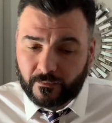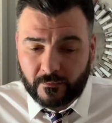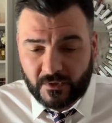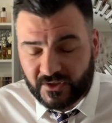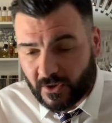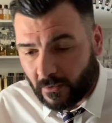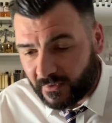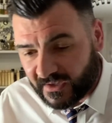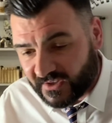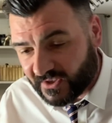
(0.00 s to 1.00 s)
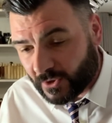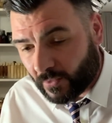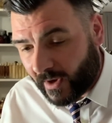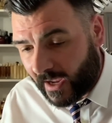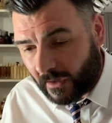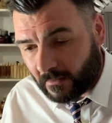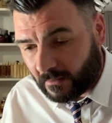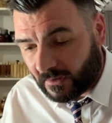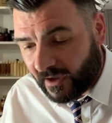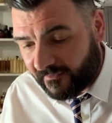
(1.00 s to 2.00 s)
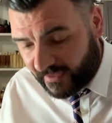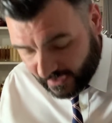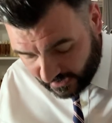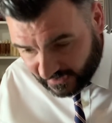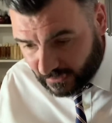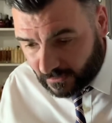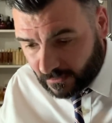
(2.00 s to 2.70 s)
So this is great. Love this.